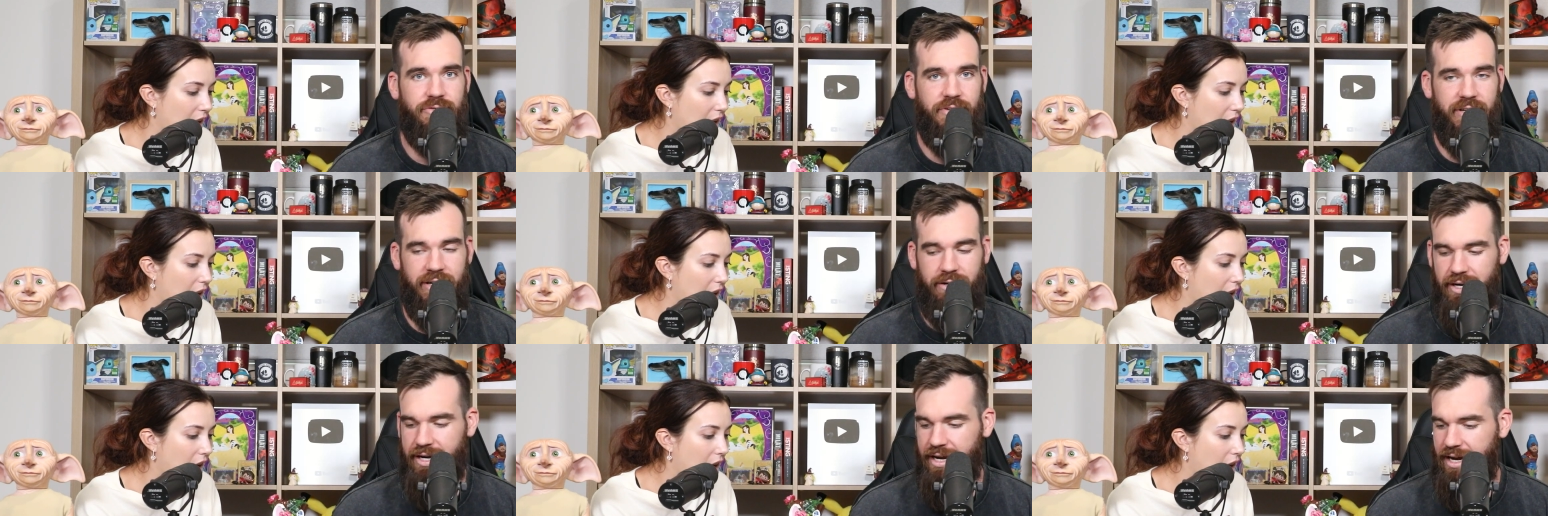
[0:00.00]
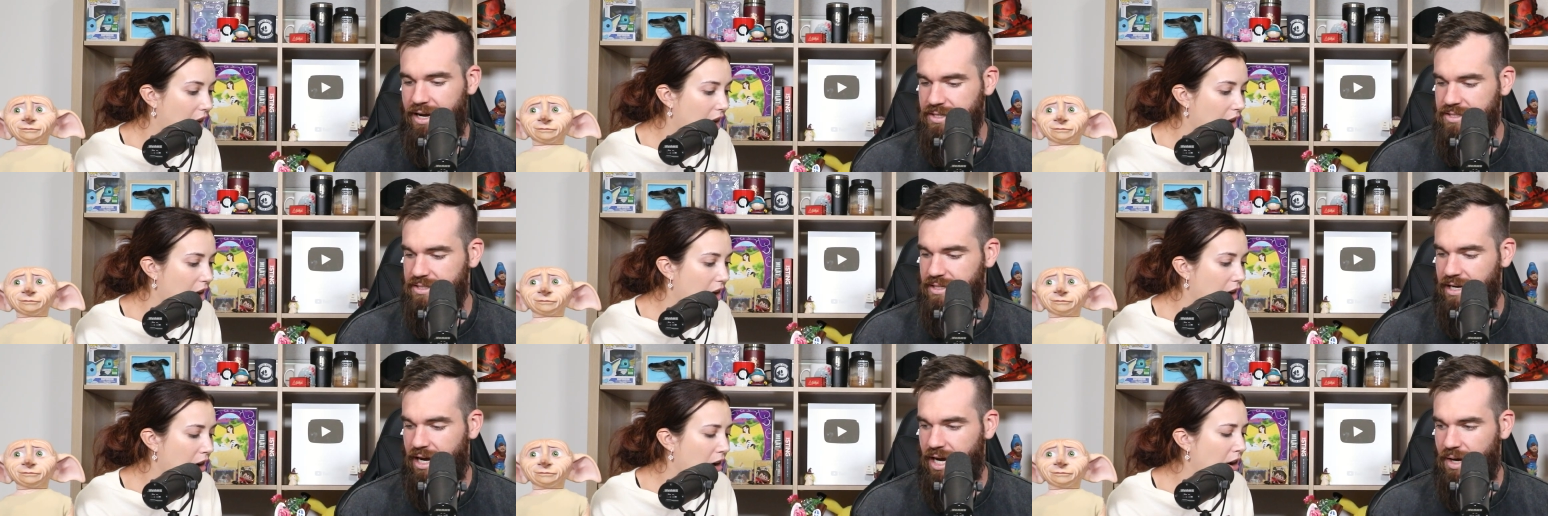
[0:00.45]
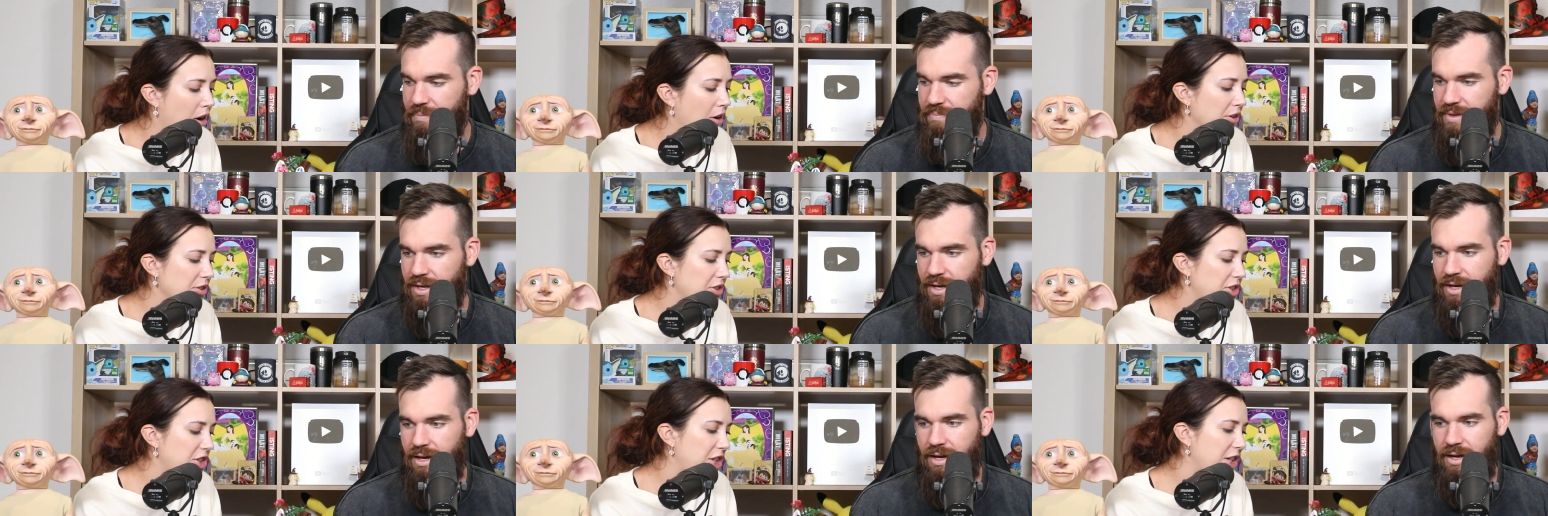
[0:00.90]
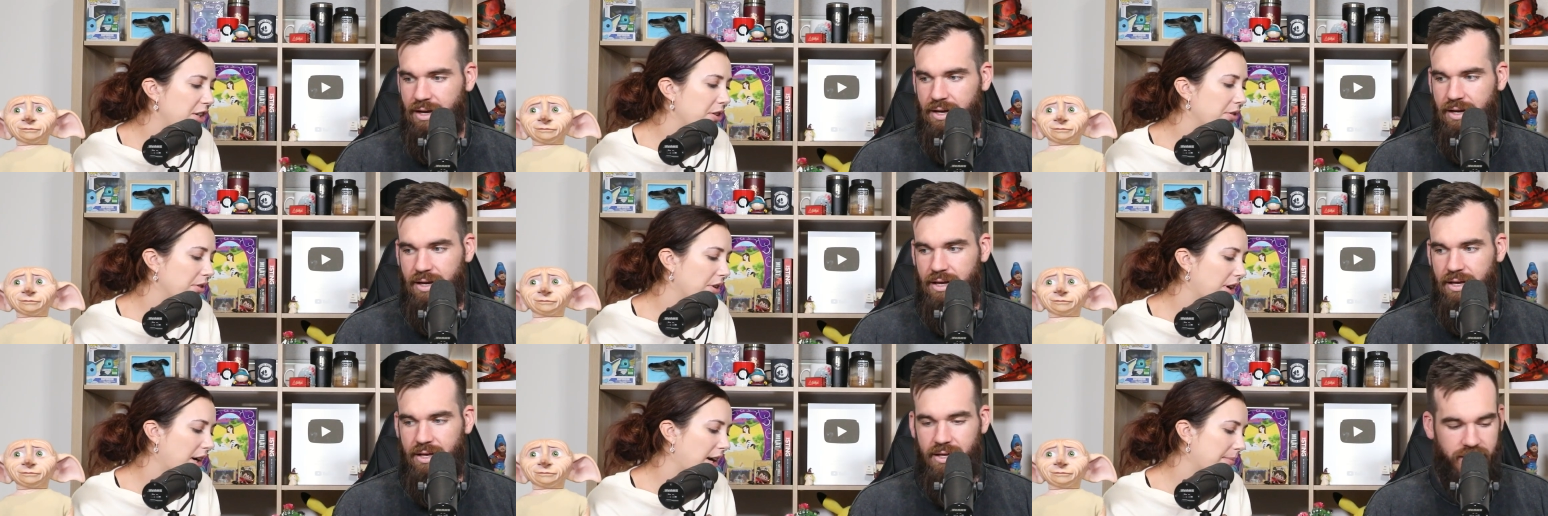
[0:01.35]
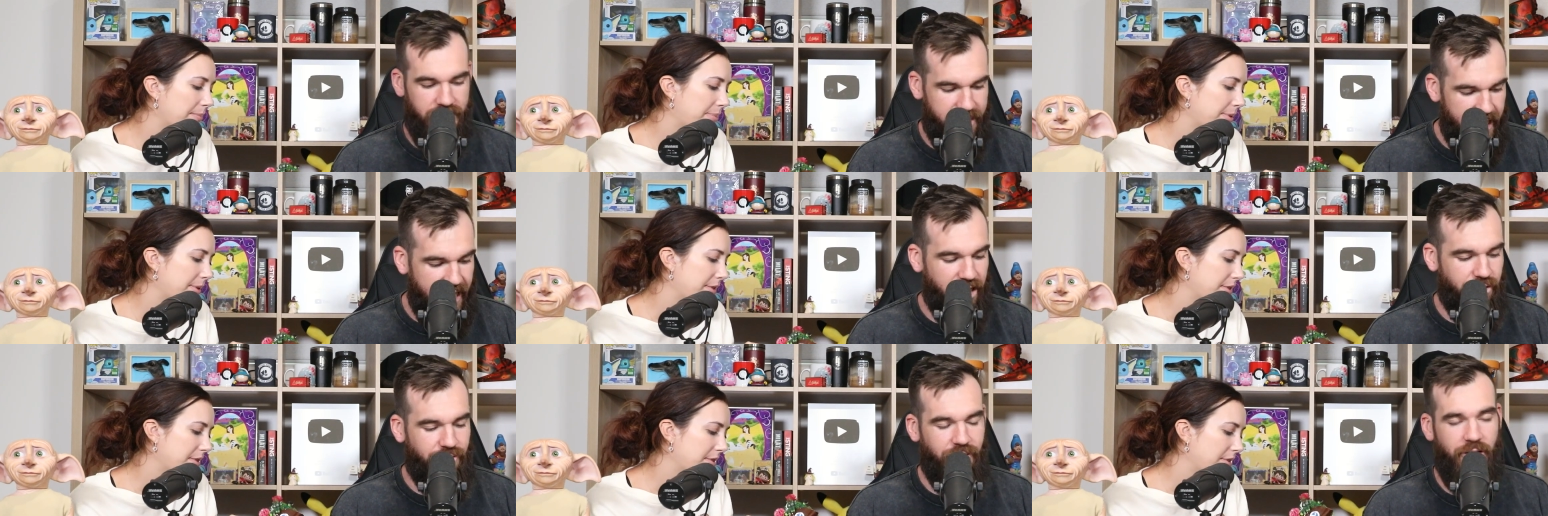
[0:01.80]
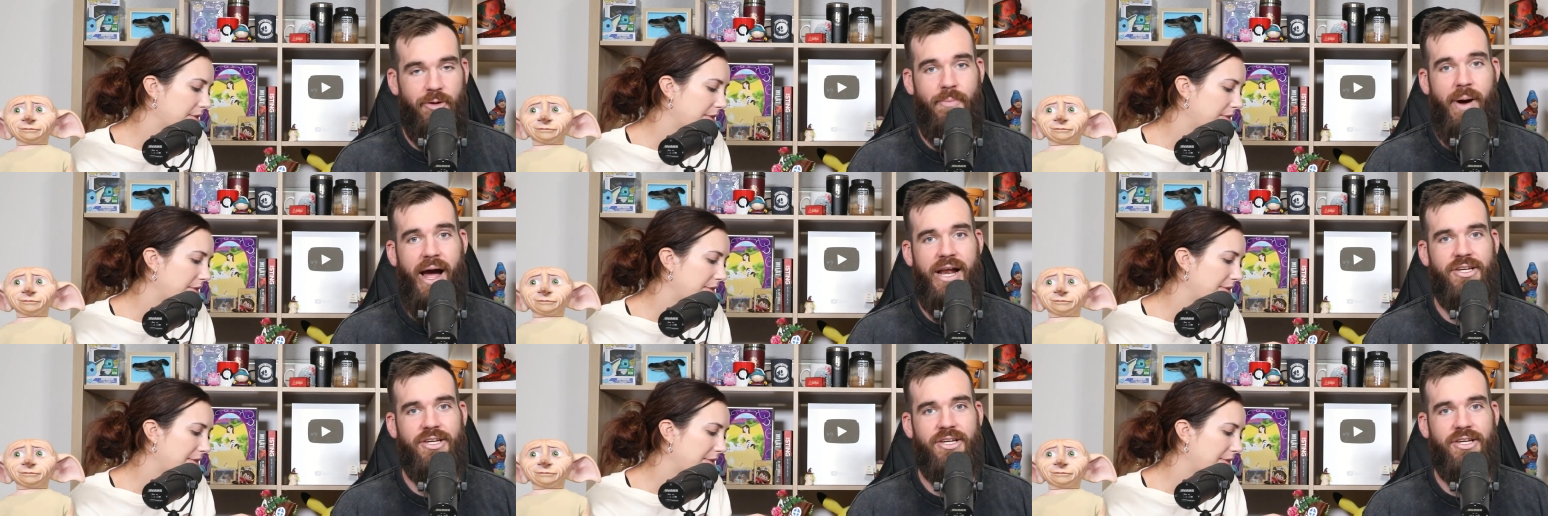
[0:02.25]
Speaker 1: the fairy house. Oh, um, oh, cheer up. Thank you very